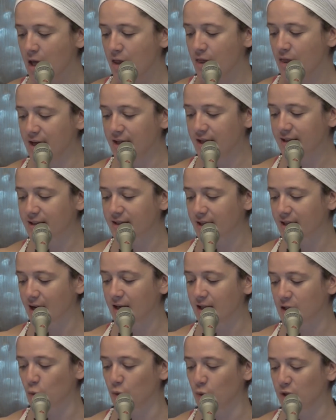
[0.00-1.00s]
This
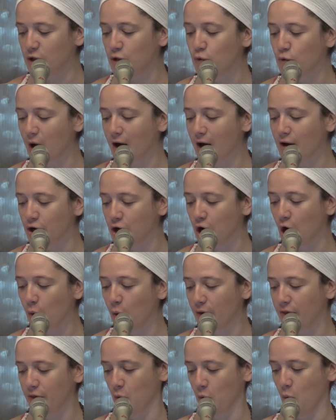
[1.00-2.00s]
science we do not
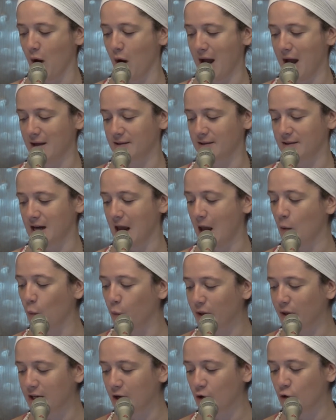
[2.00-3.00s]
know in the West, and
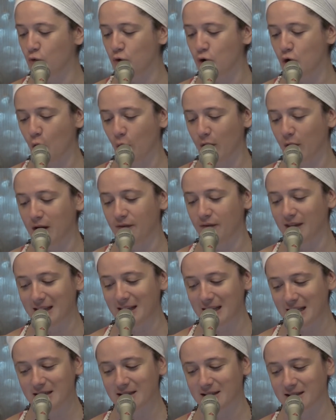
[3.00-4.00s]
we don't know it in the
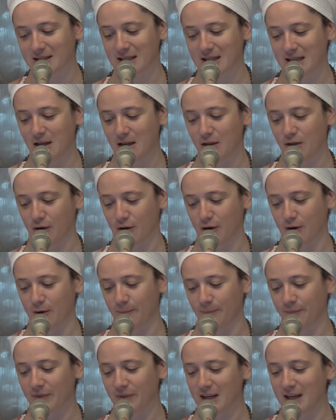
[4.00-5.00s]
East either.
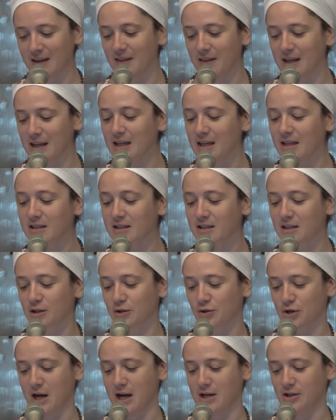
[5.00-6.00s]
In the East, the
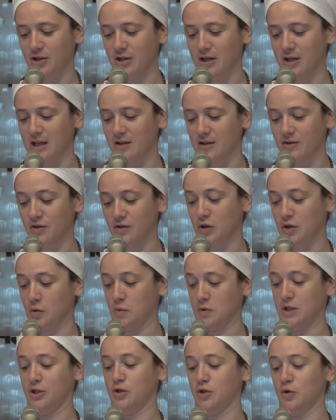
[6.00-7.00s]
tragedy is,
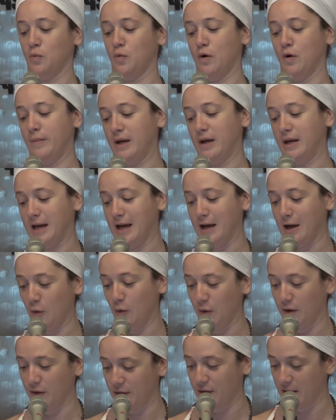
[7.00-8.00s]
don't touch a woman, hell
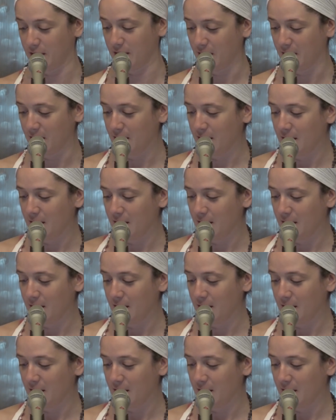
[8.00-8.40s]
with it.